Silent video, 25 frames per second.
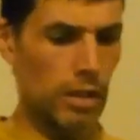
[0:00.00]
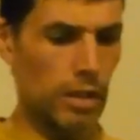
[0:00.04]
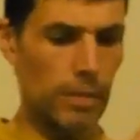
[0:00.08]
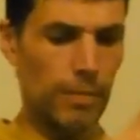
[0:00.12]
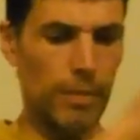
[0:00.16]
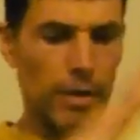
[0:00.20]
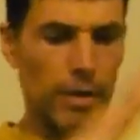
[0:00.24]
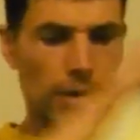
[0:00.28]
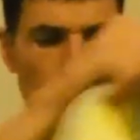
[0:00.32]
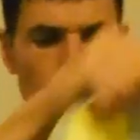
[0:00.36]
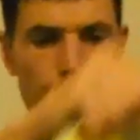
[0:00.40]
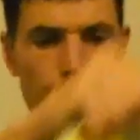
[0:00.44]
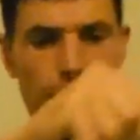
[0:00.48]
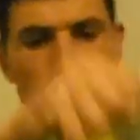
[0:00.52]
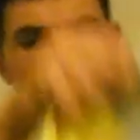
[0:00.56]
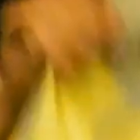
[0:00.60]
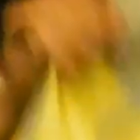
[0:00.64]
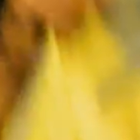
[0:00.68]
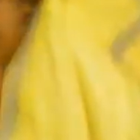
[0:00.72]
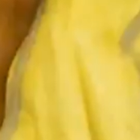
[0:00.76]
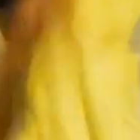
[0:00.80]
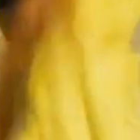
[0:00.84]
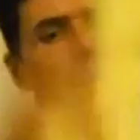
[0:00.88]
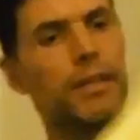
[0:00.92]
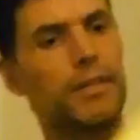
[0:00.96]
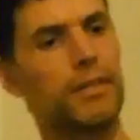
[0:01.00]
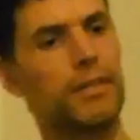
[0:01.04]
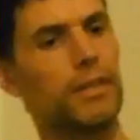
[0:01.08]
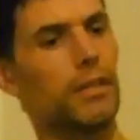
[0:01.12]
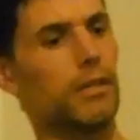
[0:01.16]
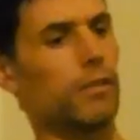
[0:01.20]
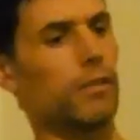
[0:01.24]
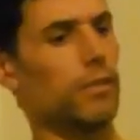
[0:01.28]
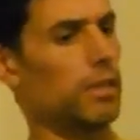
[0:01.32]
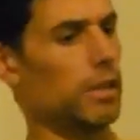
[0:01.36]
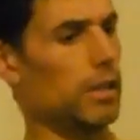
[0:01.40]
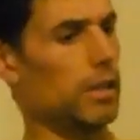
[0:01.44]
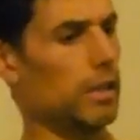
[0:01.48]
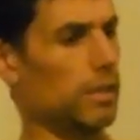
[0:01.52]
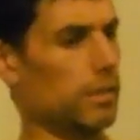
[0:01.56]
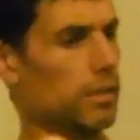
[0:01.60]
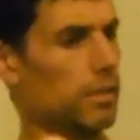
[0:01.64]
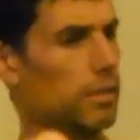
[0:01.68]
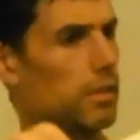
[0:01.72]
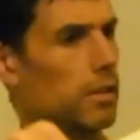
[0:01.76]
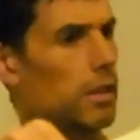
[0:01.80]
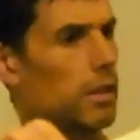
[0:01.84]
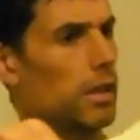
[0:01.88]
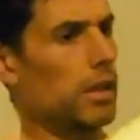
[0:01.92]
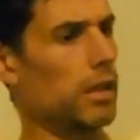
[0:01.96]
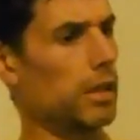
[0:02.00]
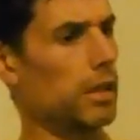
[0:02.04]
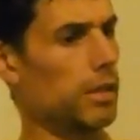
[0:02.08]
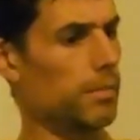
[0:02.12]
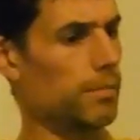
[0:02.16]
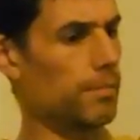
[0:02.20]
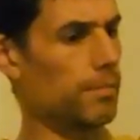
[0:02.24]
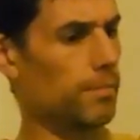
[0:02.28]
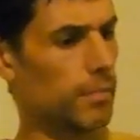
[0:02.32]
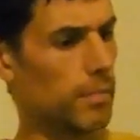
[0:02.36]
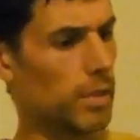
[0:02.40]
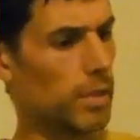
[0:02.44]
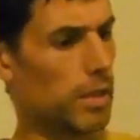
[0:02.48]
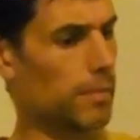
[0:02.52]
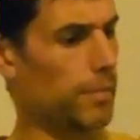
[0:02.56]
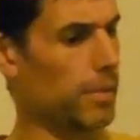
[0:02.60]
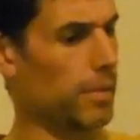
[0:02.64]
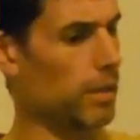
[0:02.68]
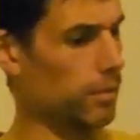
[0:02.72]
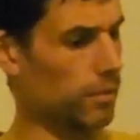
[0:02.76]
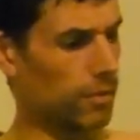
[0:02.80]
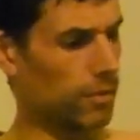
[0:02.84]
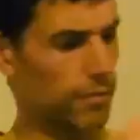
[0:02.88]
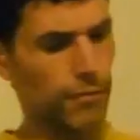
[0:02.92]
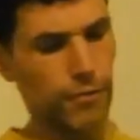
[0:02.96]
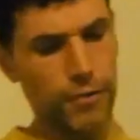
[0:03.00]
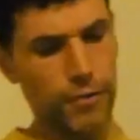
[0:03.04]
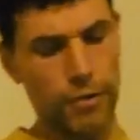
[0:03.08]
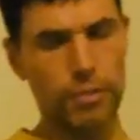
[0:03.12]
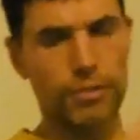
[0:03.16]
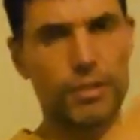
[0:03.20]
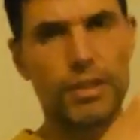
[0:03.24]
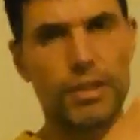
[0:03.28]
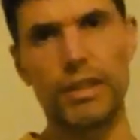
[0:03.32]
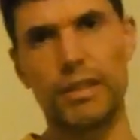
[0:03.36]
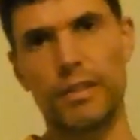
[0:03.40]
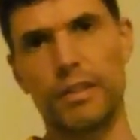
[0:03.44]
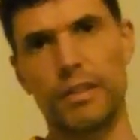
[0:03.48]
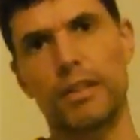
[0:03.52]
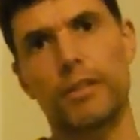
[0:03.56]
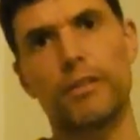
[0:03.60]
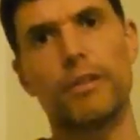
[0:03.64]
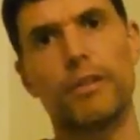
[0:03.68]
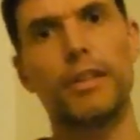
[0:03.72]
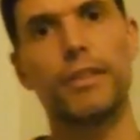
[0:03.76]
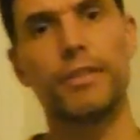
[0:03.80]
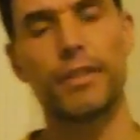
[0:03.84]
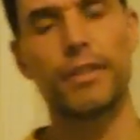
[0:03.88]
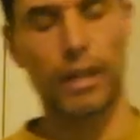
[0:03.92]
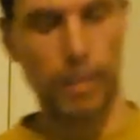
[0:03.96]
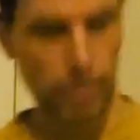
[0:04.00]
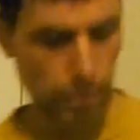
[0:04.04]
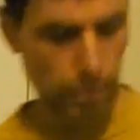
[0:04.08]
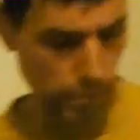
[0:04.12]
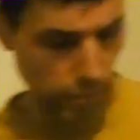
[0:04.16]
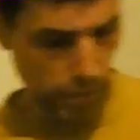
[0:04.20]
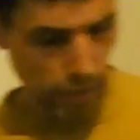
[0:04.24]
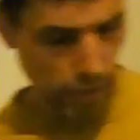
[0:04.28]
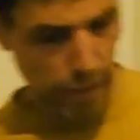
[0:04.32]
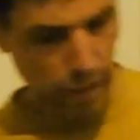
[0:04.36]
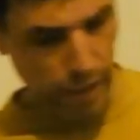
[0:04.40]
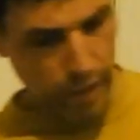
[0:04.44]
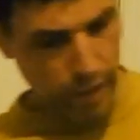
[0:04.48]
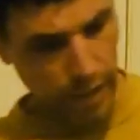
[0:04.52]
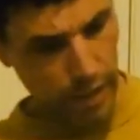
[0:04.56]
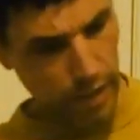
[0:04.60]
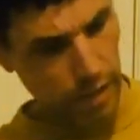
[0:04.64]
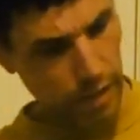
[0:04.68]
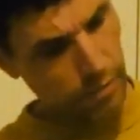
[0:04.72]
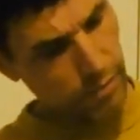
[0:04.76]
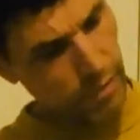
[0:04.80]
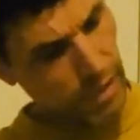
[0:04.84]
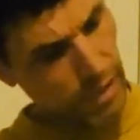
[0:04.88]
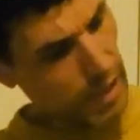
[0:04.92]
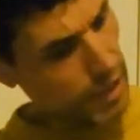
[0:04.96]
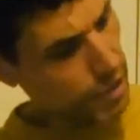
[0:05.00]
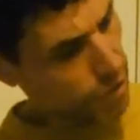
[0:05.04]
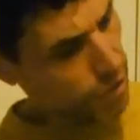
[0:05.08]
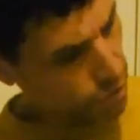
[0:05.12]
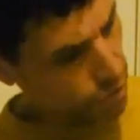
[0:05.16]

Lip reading: About the breathability on these, I mean, it's 14 degrees out and I really